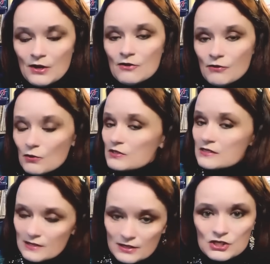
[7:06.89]

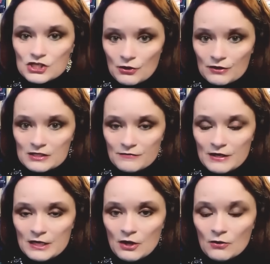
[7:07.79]
Folks, share this
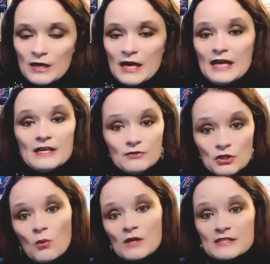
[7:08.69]
video, and if
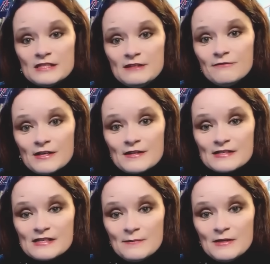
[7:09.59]
you want to defund the
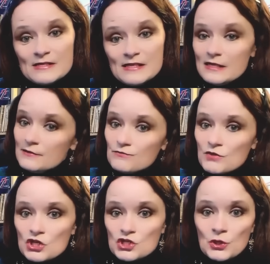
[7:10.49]
CBC,
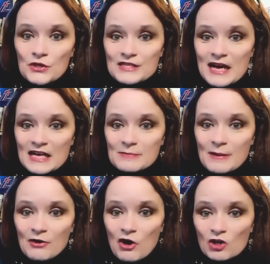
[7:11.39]
join the
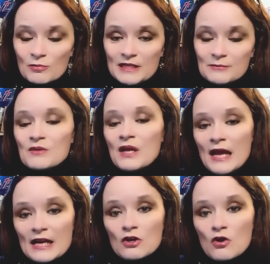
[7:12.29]
taxpayer army.
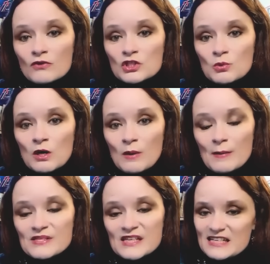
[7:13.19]
Head on over to our
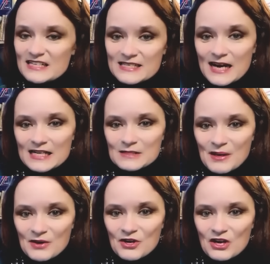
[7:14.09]
website,
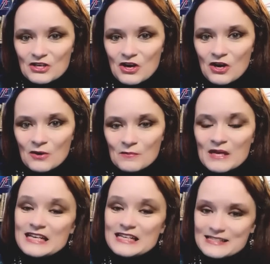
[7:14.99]
taxpayer.com.
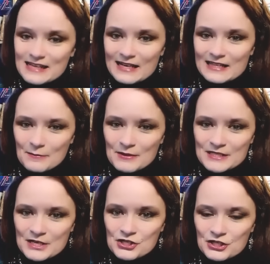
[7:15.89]
Sign the
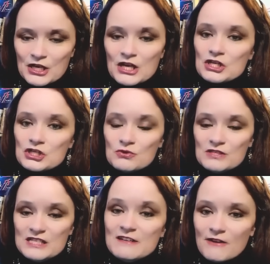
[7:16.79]
petition to
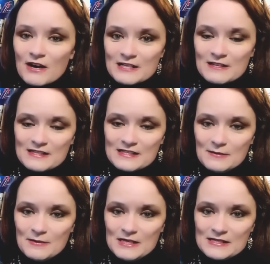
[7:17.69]
defund the
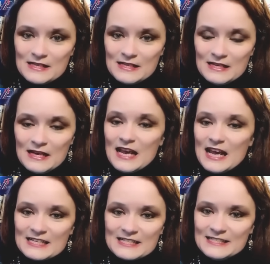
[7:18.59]
CBC
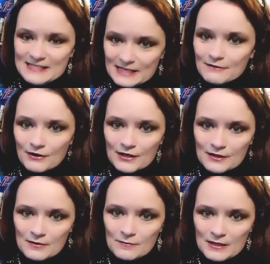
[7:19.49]
and
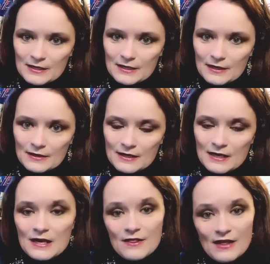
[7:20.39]
defund the media.
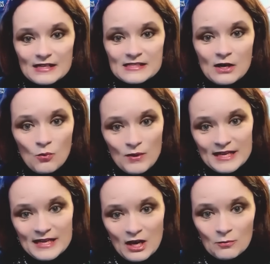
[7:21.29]
That's how we
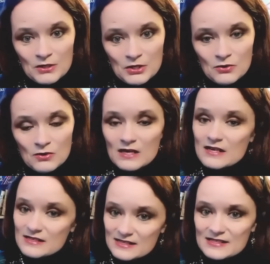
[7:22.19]
can help you
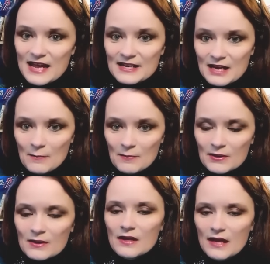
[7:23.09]
stand up
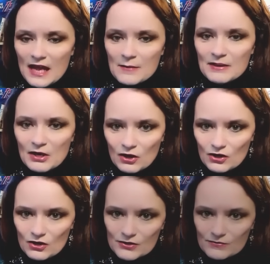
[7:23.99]
and be
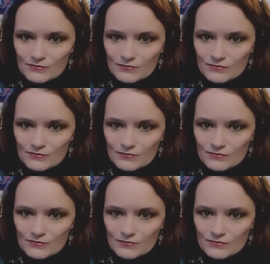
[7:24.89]
heard.